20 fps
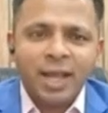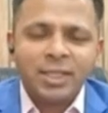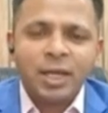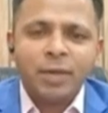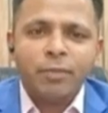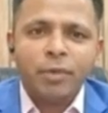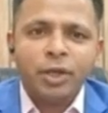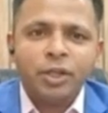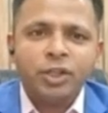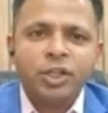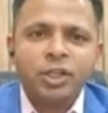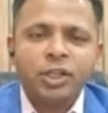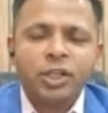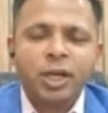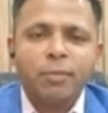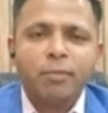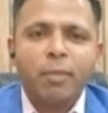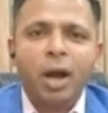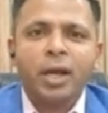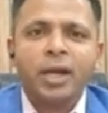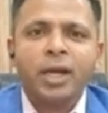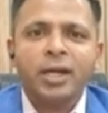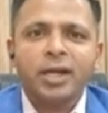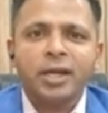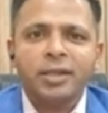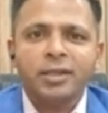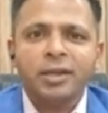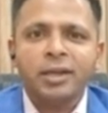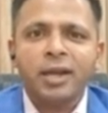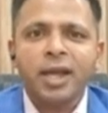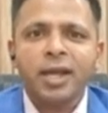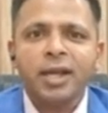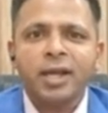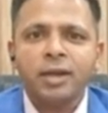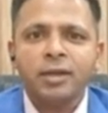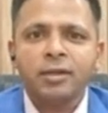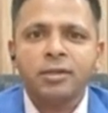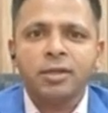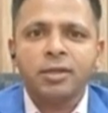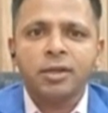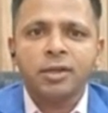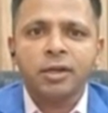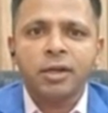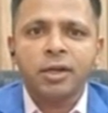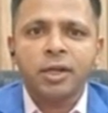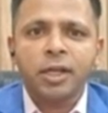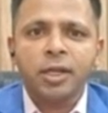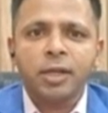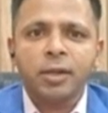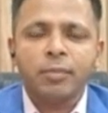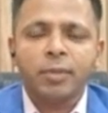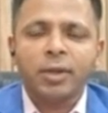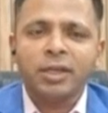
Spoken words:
as I mentioned, that market doesn't like uncertainty,